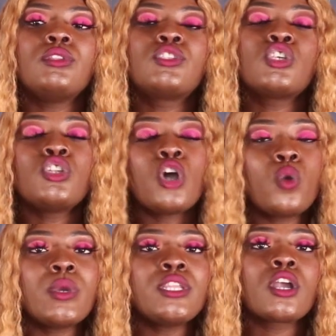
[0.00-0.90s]
to
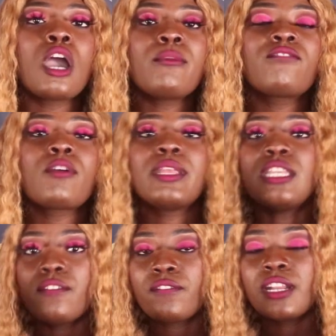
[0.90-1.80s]
know when you're coming from a
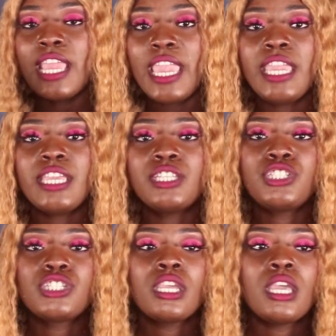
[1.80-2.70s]
different
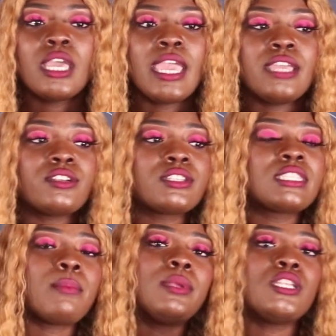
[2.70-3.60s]
age and you're
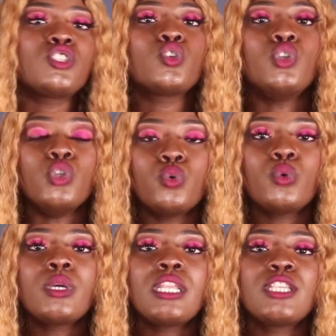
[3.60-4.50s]
stepping into a new
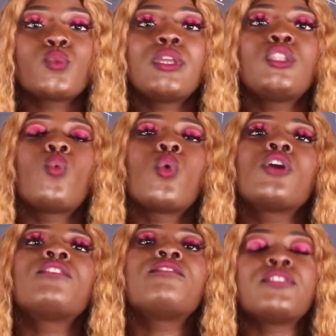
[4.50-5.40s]
one is when the
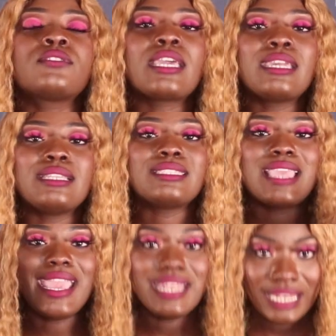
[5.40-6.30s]
world feels like
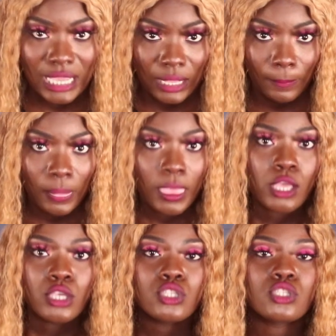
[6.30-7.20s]
it's ending.
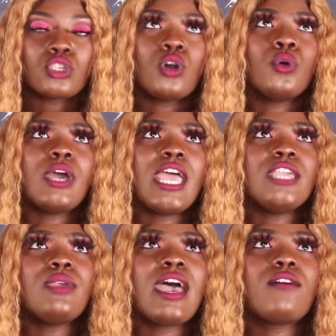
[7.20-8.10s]
So
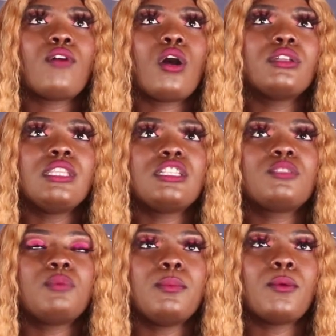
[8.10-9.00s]
you have all
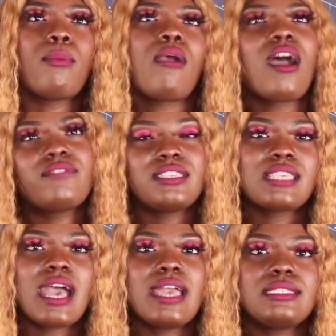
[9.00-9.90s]
these people
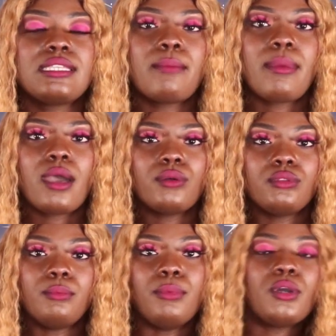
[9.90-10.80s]
prophesizing
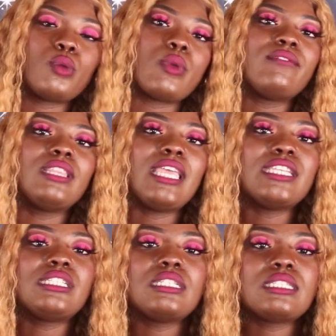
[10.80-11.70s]
about the book of
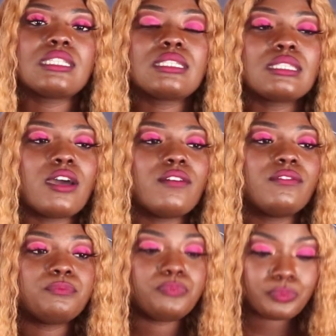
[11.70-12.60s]
Revelations and stuff.